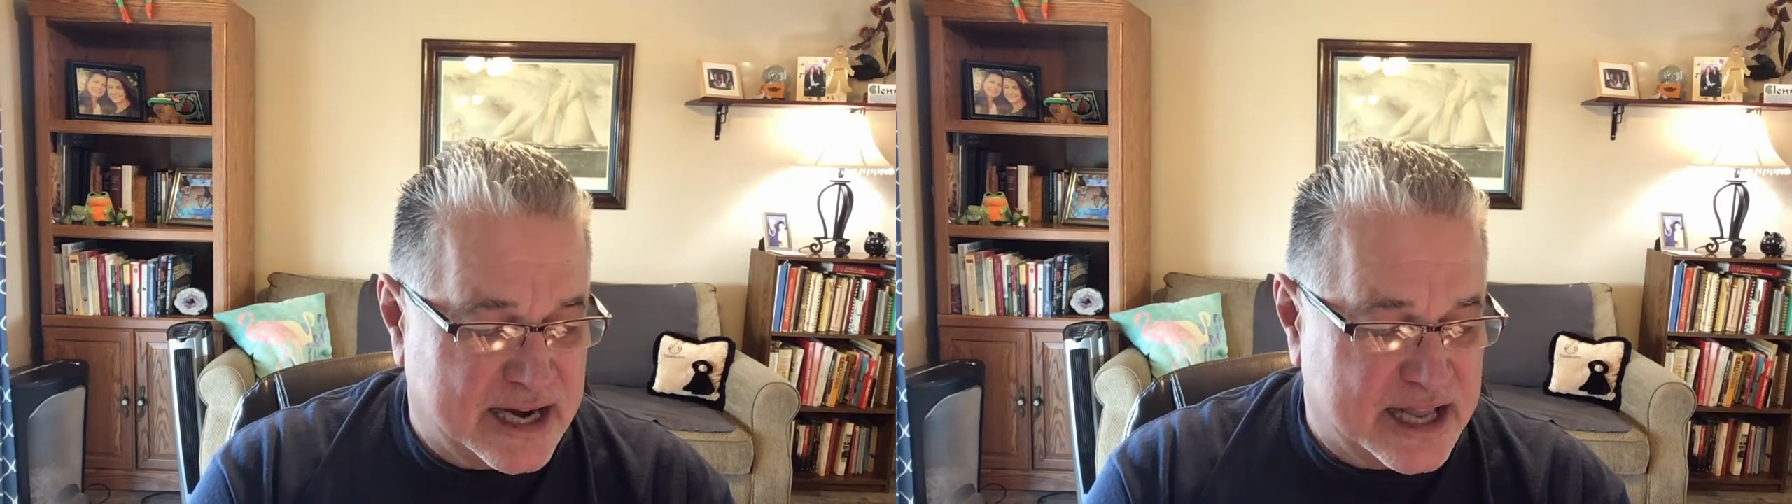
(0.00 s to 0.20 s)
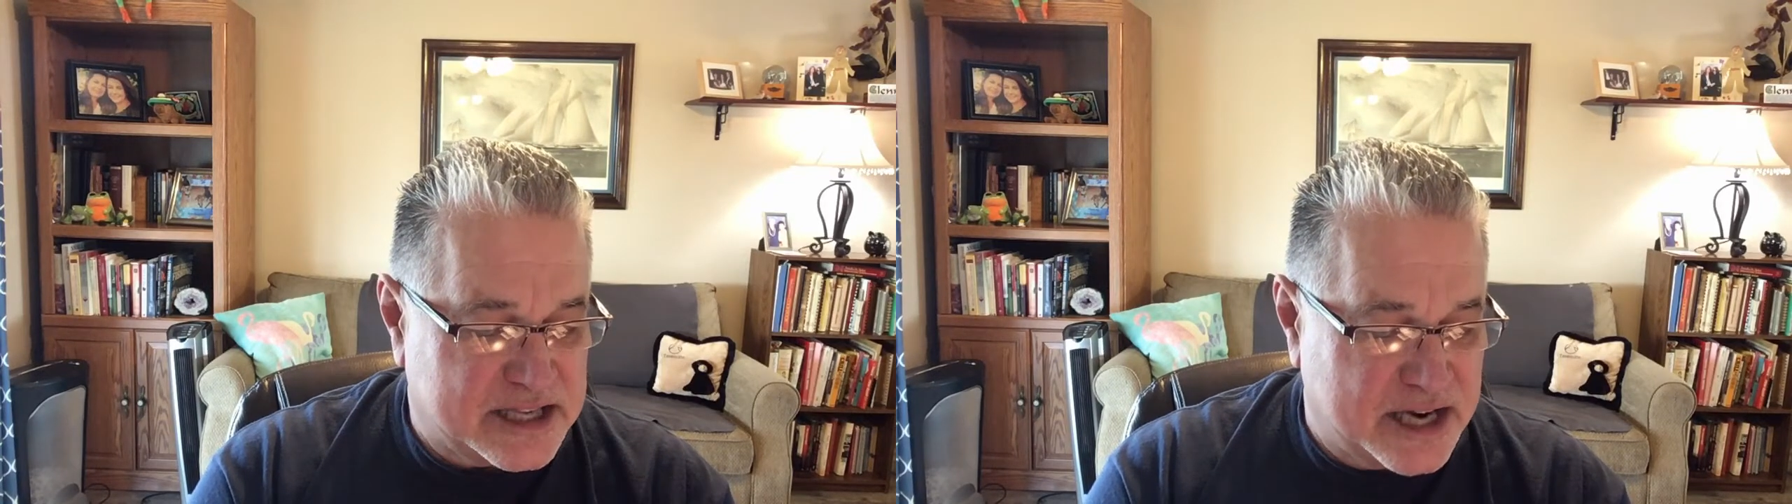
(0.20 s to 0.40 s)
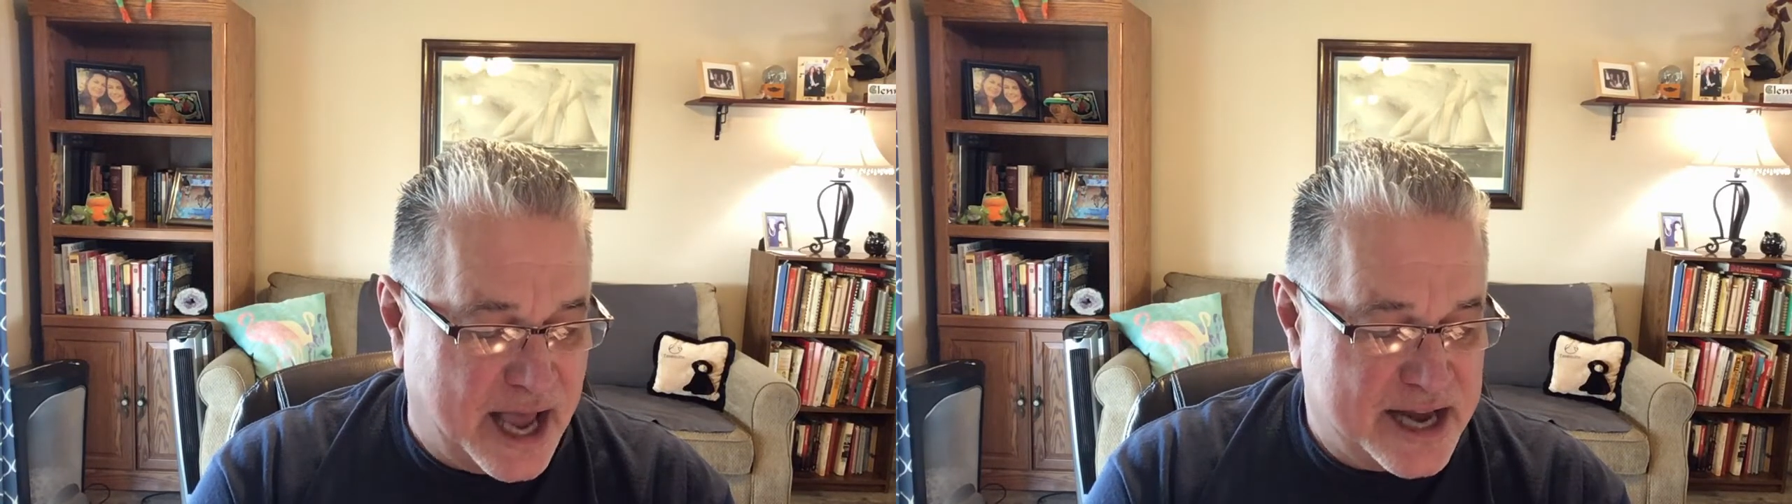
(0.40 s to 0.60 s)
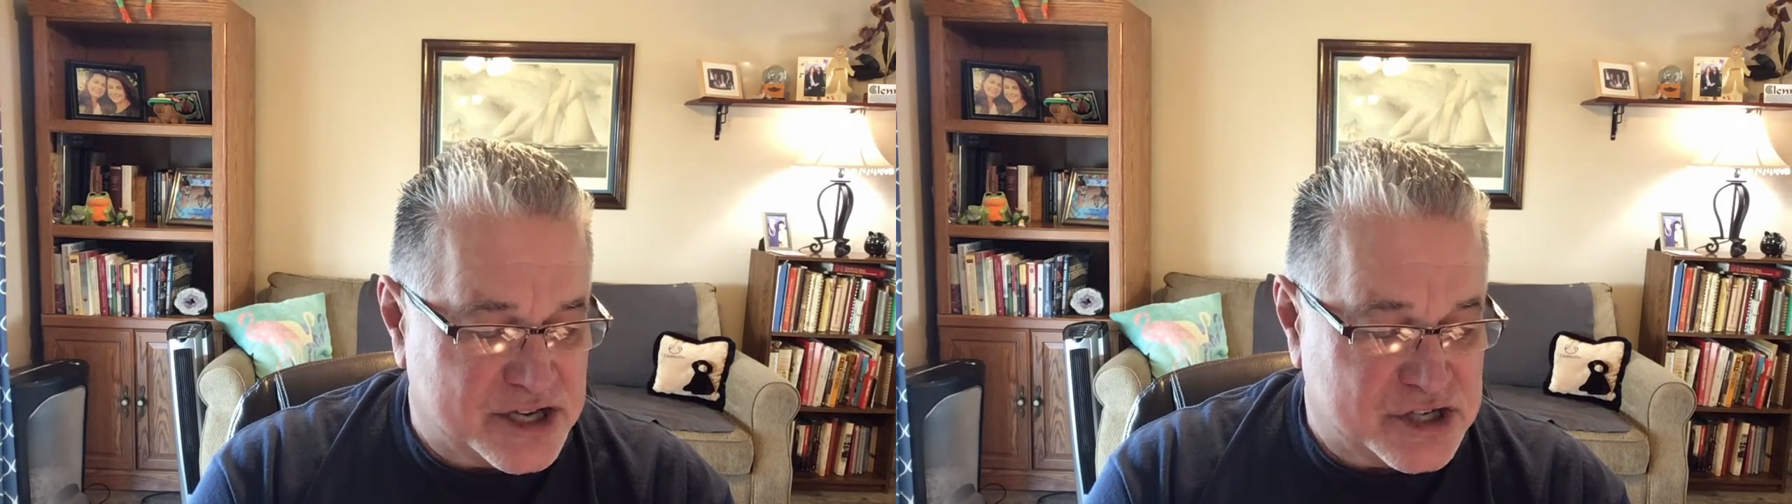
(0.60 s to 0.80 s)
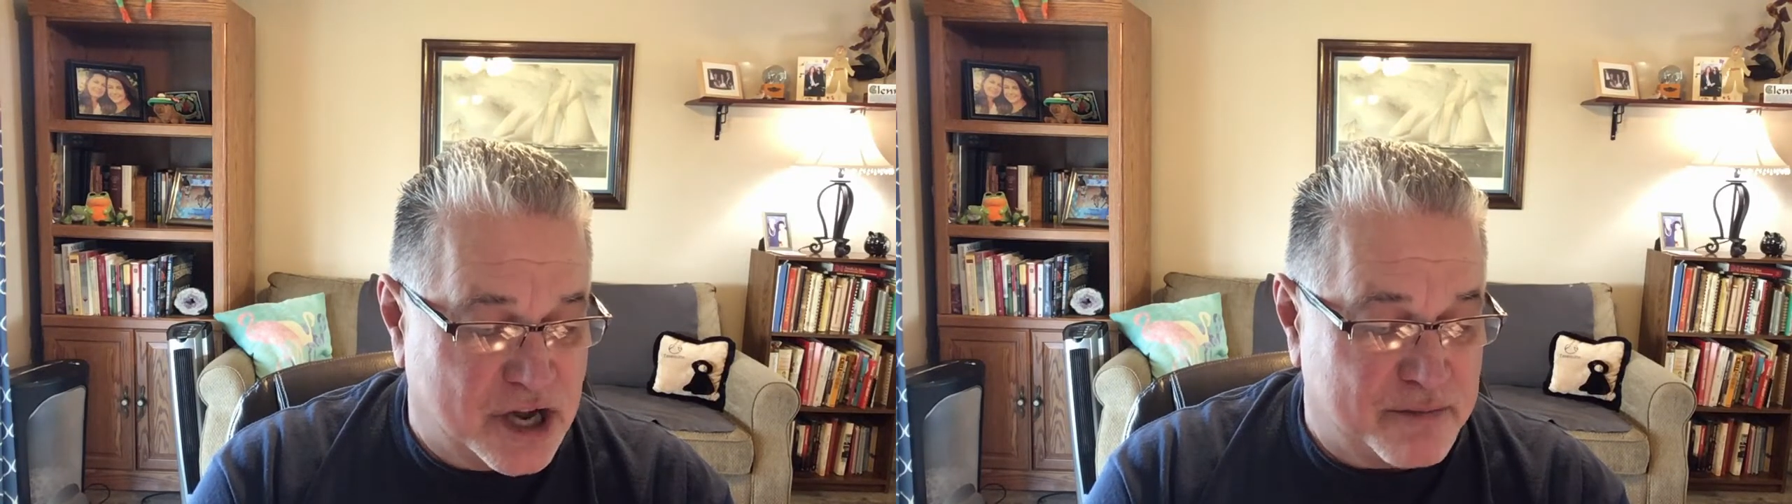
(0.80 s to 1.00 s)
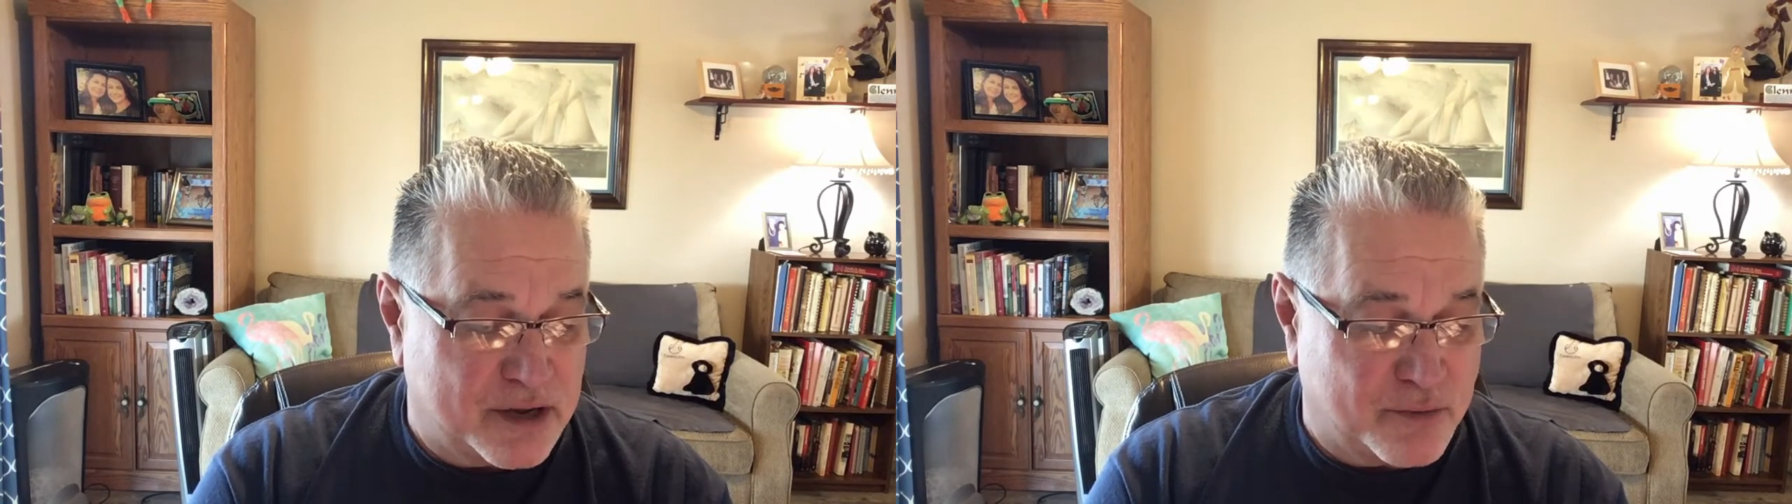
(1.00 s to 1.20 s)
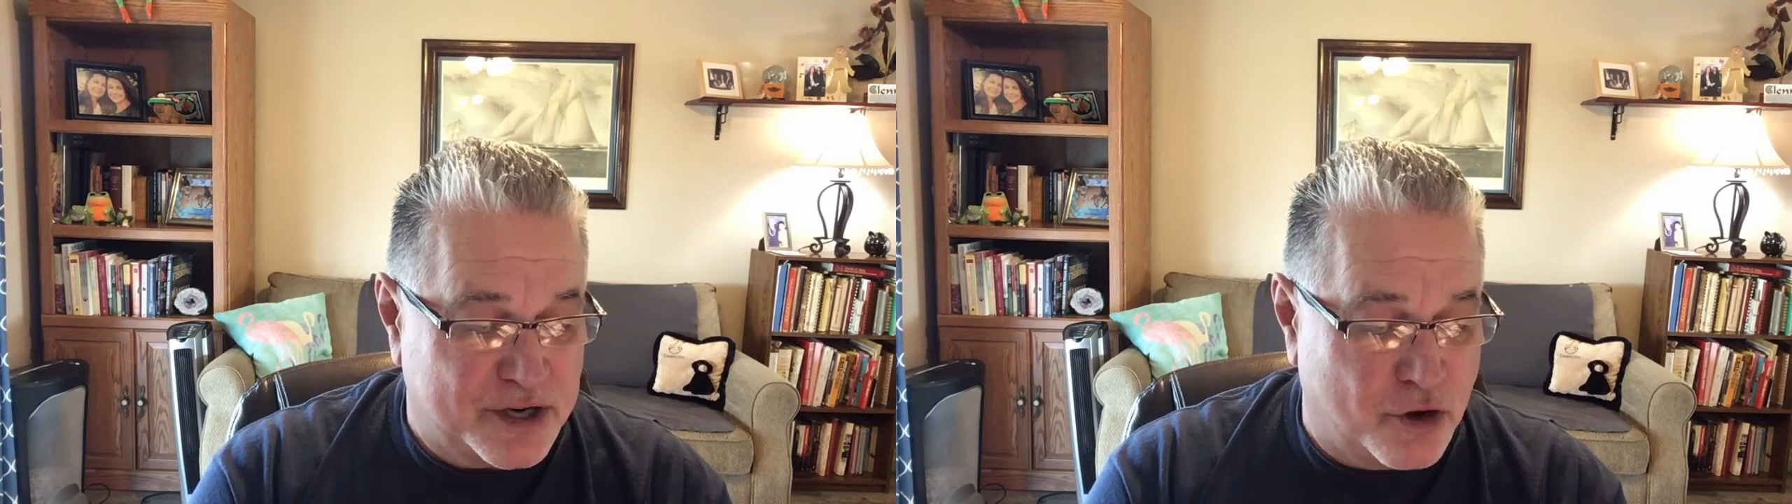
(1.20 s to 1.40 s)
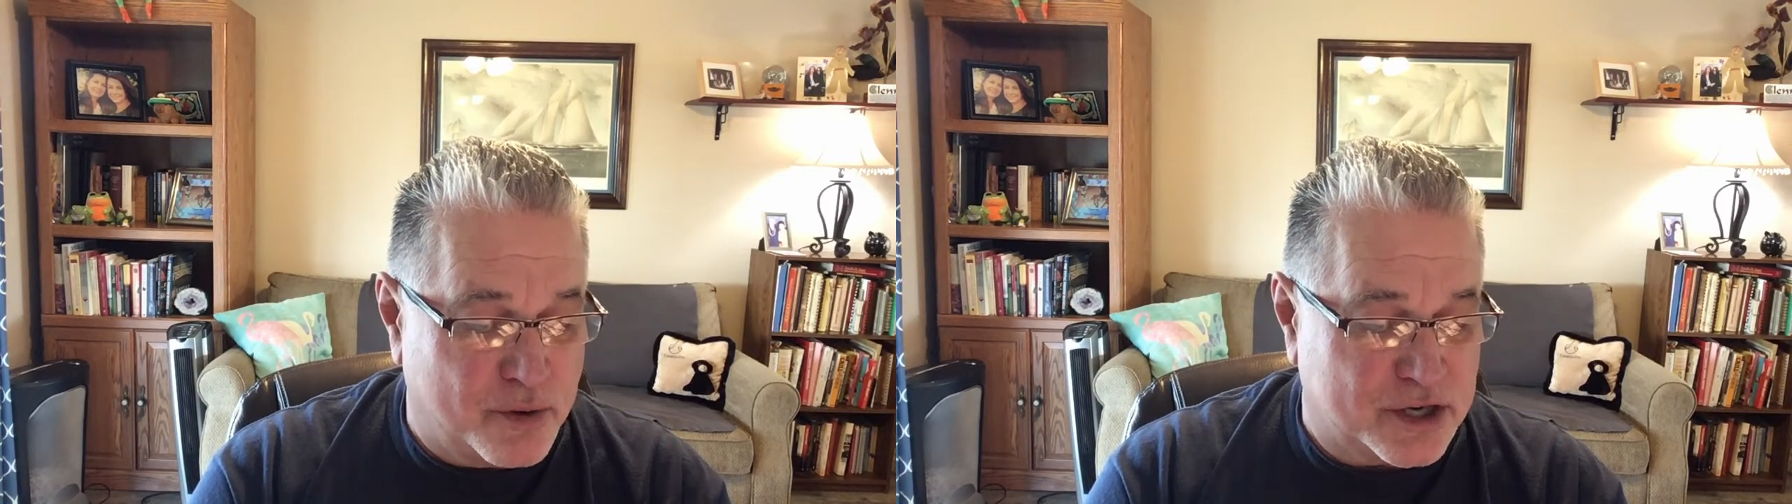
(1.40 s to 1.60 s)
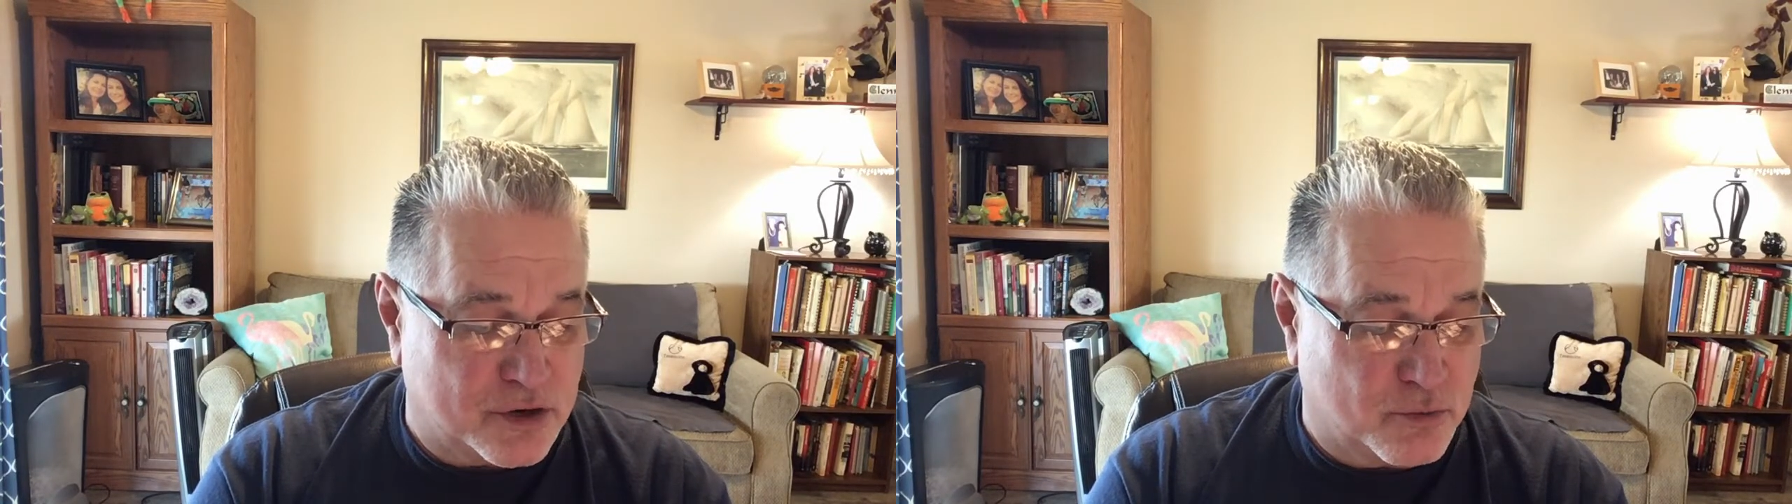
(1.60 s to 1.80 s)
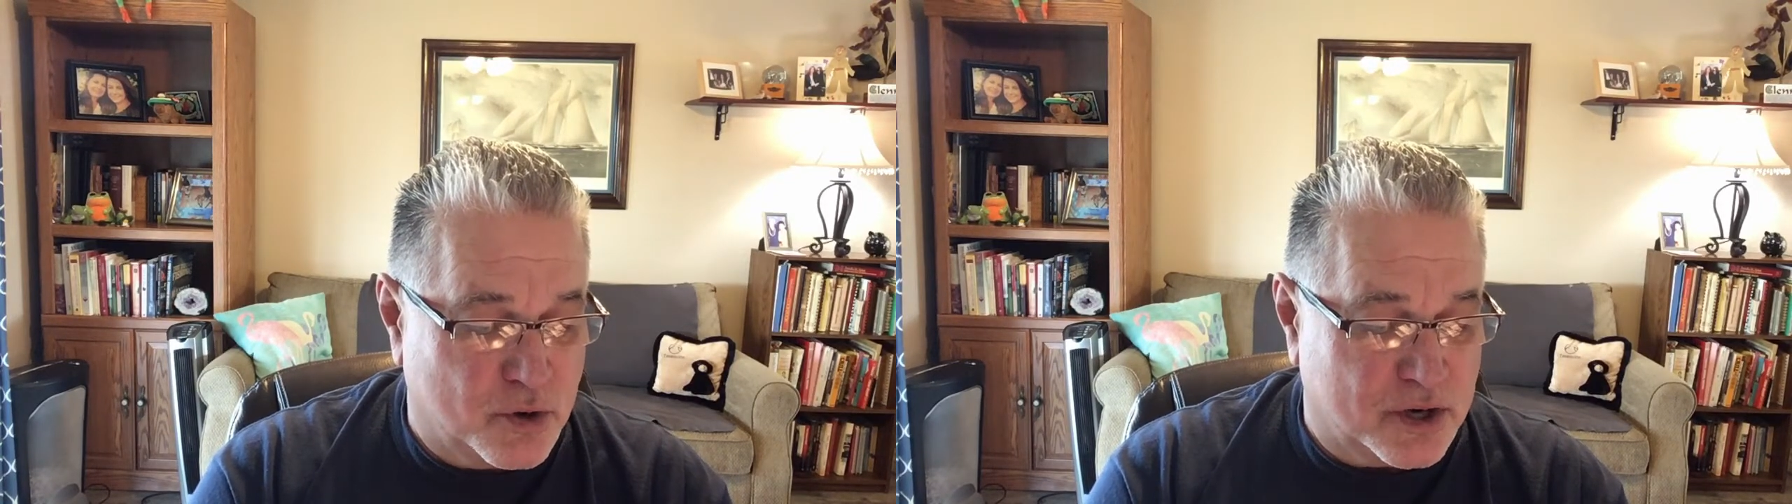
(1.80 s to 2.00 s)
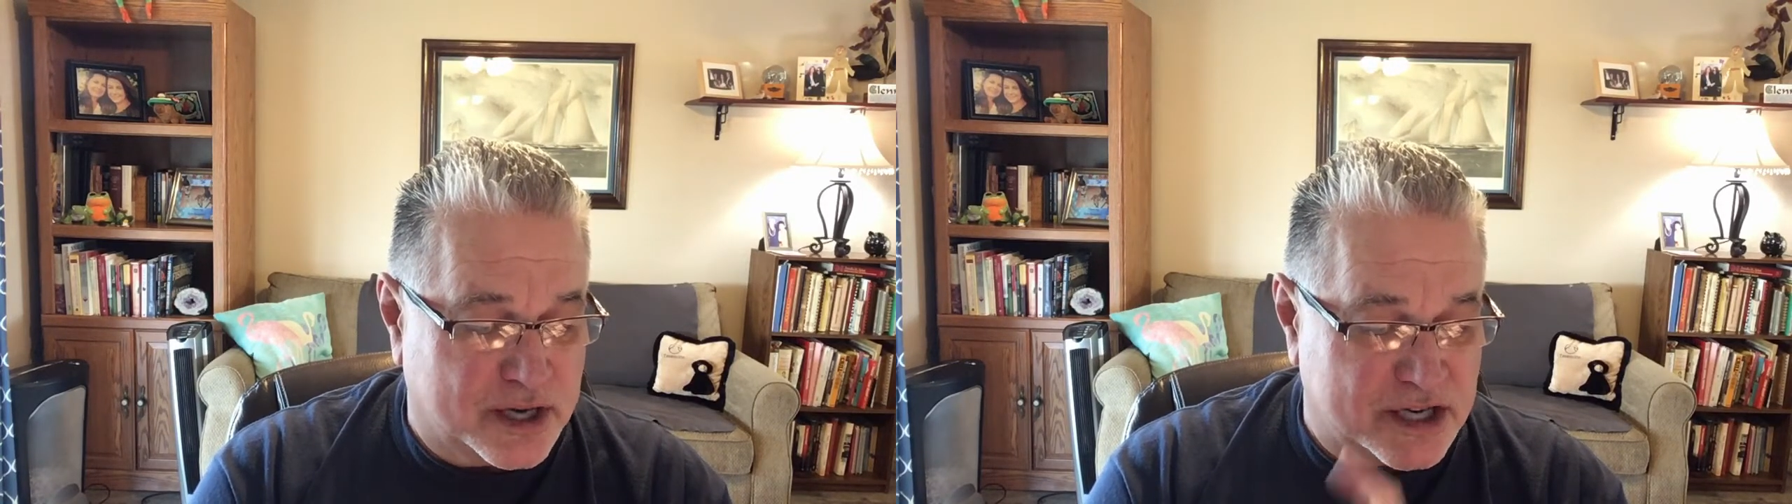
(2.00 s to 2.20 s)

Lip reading: and at the night is coming when no one can work.